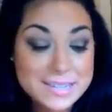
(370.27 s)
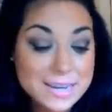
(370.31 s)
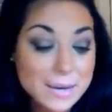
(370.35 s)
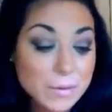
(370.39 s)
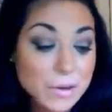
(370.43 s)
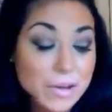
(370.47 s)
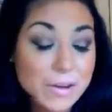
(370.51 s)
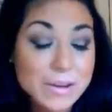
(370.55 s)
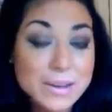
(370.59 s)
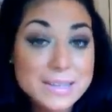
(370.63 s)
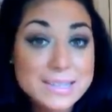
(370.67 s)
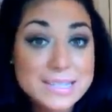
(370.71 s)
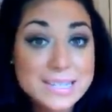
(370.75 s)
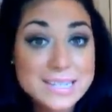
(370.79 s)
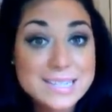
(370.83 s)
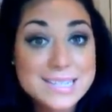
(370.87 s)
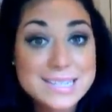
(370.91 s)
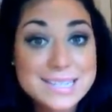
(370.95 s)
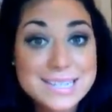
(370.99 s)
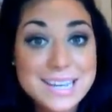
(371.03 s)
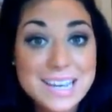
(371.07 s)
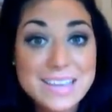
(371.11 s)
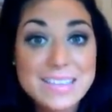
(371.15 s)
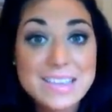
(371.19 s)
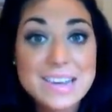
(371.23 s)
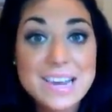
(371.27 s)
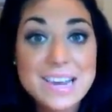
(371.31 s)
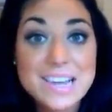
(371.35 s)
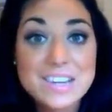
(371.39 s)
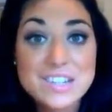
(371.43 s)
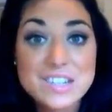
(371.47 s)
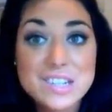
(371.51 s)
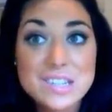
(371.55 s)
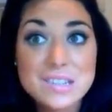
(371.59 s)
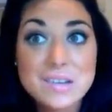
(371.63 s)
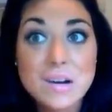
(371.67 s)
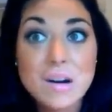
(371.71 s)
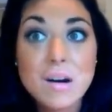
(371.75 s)
Now, like I said today, the
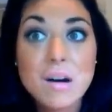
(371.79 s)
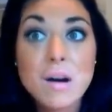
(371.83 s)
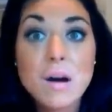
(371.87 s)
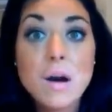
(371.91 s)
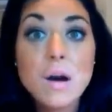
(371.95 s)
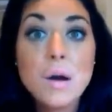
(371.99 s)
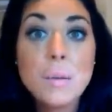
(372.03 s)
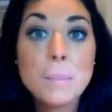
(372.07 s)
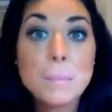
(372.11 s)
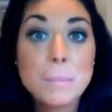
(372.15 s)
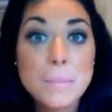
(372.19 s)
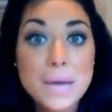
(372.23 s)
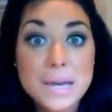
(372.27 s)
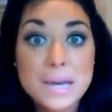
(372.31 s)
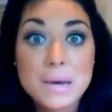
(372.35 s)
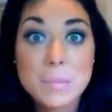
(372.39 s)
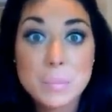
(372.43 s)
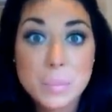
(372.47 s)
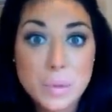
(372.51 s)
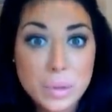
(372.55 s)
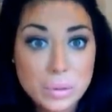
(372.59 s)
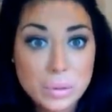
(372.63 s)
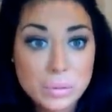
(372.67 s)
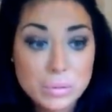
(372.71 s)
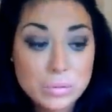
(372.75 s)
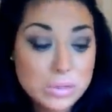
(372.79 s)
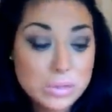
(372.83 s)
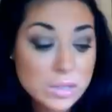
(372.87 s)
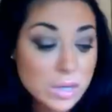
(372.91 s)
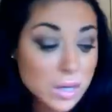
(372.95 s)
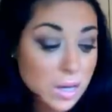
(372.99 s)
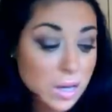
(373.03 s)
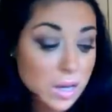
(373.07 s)
lashes are mega bold.